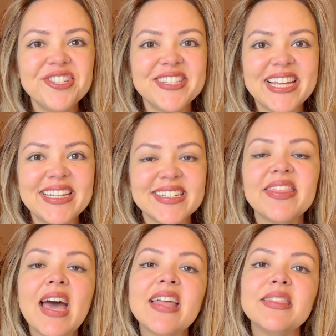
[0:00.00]
state
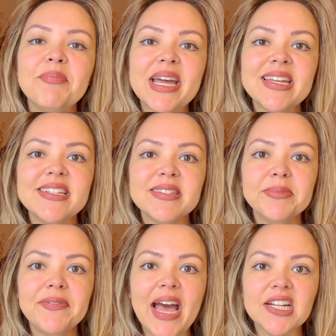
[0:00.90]
that the mechanism
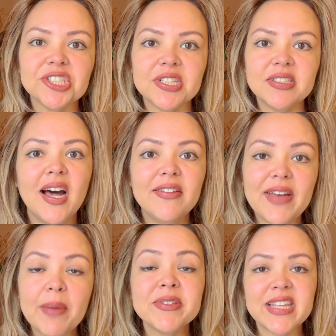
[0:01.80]
of action of
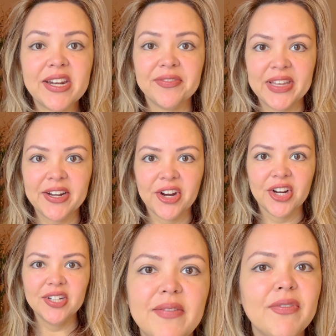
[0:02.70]
apple cider
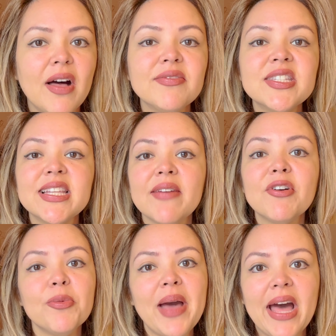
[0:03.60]
vinegar involves
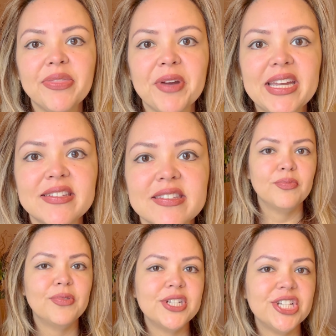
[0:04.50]
several pathways, which